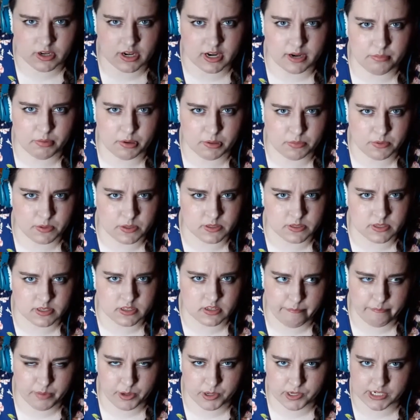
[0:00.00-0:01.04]
It had
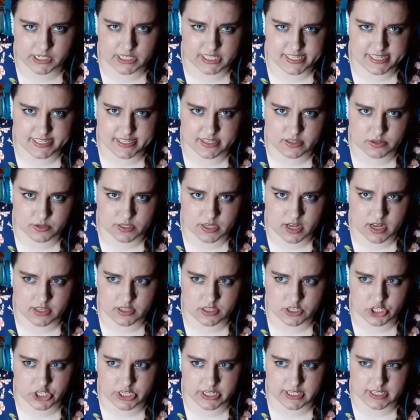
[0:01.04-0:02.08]
purples, burgundies, those
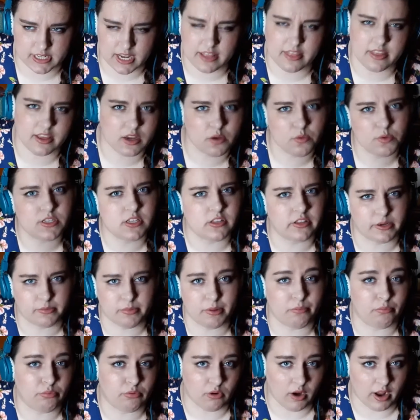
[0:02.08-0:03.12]
kinds of shades. I think it was a little
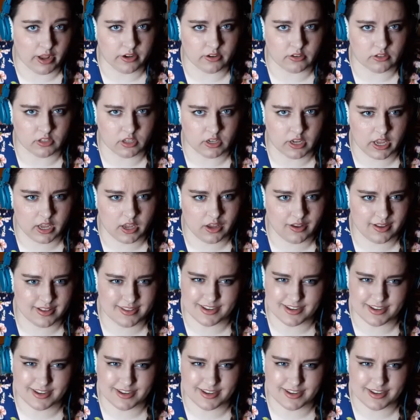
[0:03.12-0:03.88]
bit brighter looking.